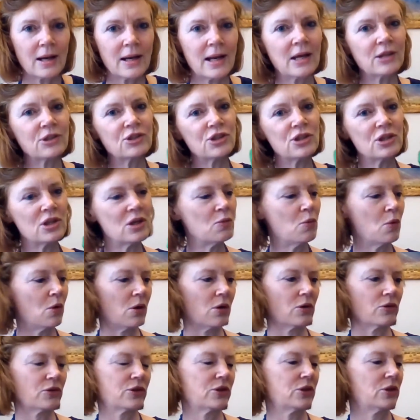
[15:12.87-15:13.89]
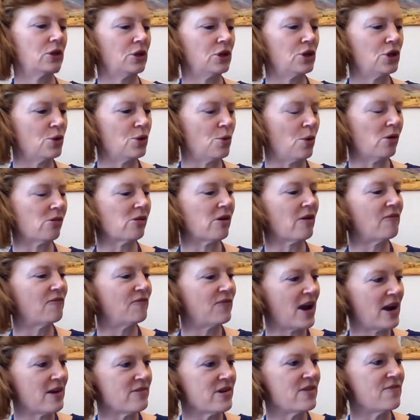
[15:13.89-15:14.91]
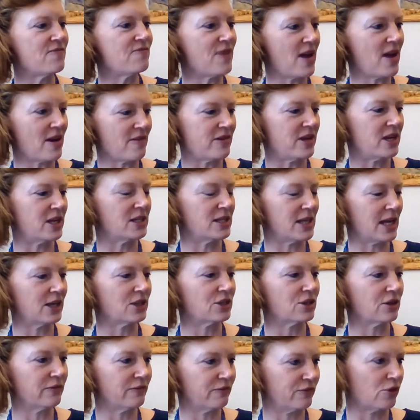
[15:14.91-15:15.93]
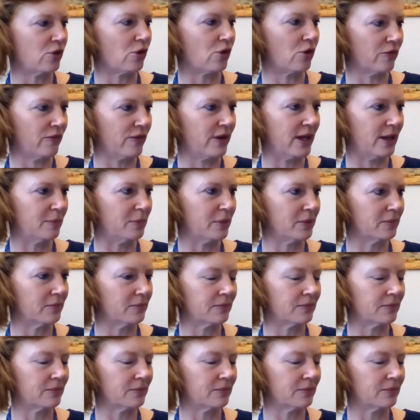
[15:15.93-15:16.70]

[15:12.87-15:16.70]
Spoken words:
Now, do you know what? You are a very, very intelligent frog, Philip.